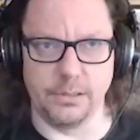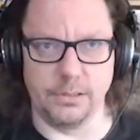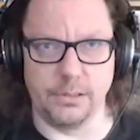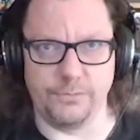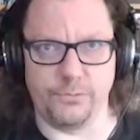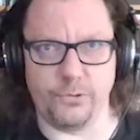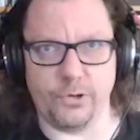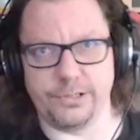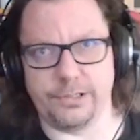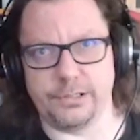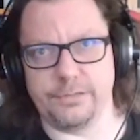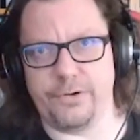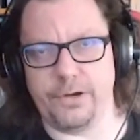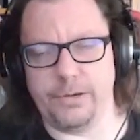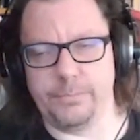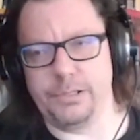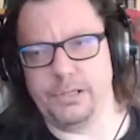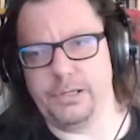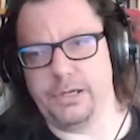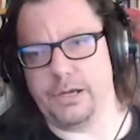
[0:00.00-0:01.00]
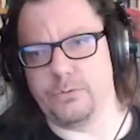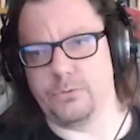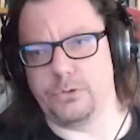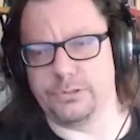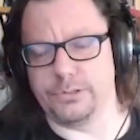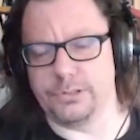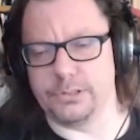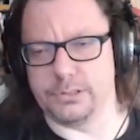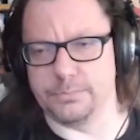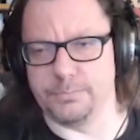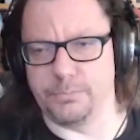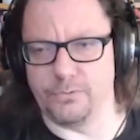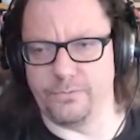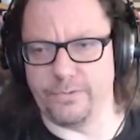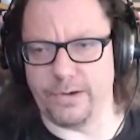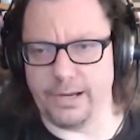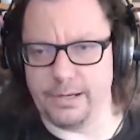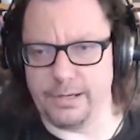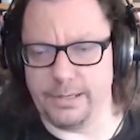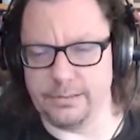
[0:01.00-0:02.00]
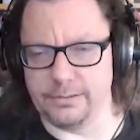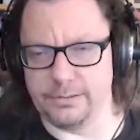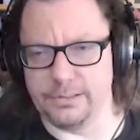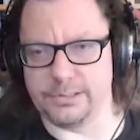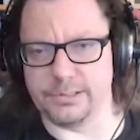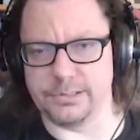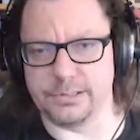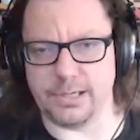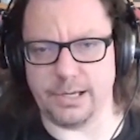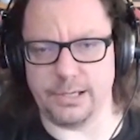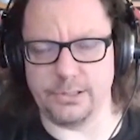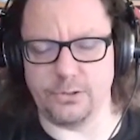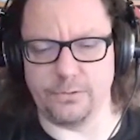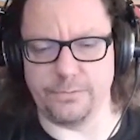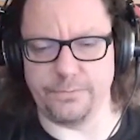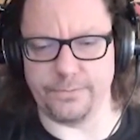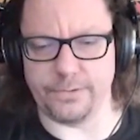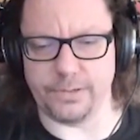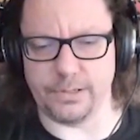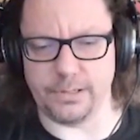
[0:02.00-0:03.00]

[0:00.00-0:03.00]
If you are not familiar what is blue-violet, this is kind of